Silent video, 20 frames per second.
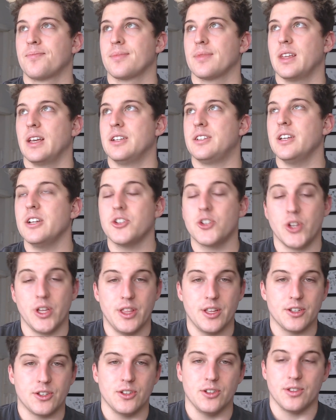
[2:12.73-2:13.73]
Essentially,
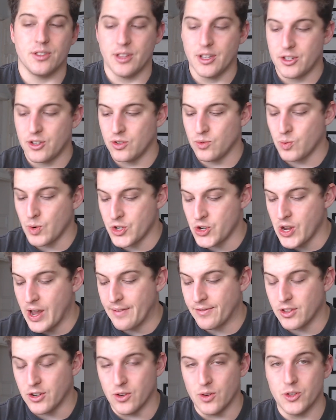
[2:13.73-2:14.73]
this is what you have
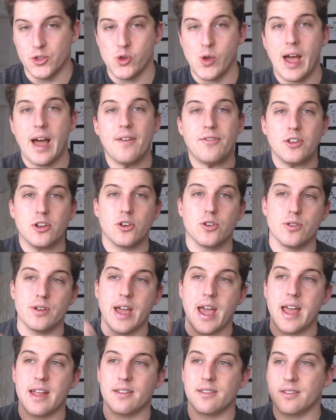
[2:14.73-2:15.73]
to do is you have to
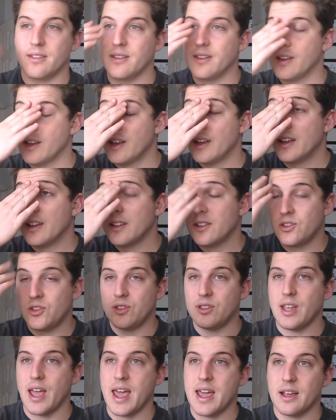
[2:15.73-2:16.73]
create
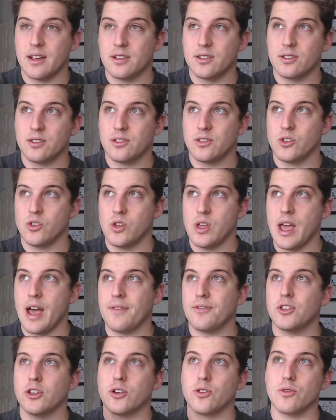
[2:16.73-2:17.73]
stakes, you
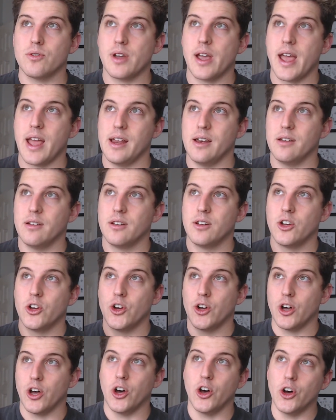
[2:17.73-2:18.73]
have to create
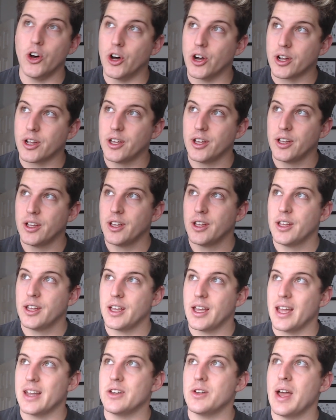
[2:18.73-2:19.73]
a hook,
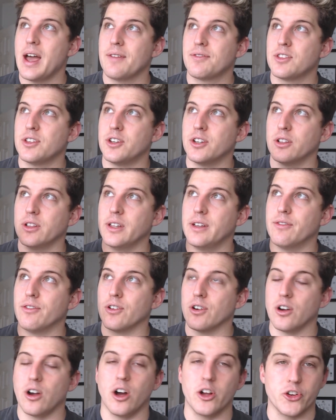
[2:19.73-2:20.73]
and you have to
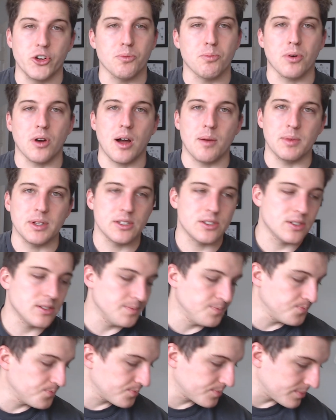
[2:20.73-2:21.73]
deliver on your promise.
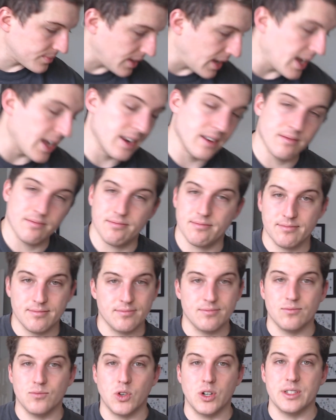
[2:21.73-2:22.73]
And
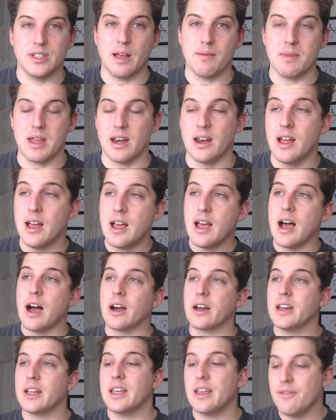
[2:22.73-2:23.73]
what does that mean? I'm
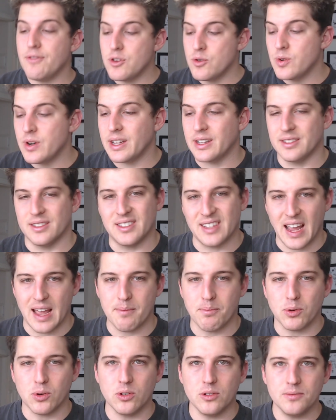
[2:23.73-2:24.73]
going to give you an
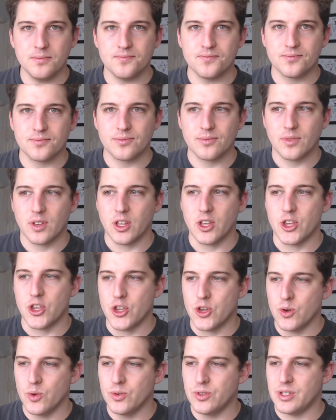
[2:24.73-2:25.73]
example
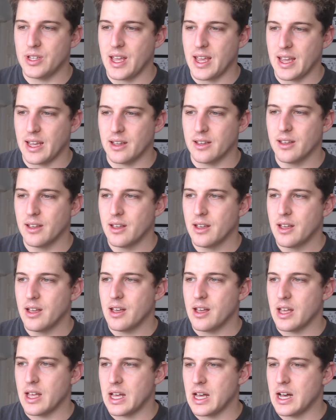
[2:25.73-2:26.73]
using,
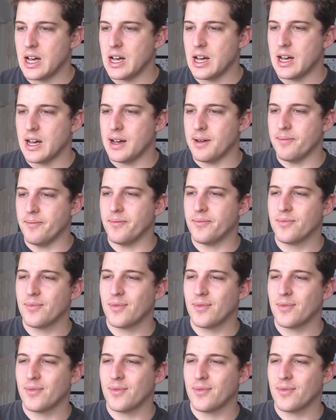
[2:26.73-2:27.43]
oh,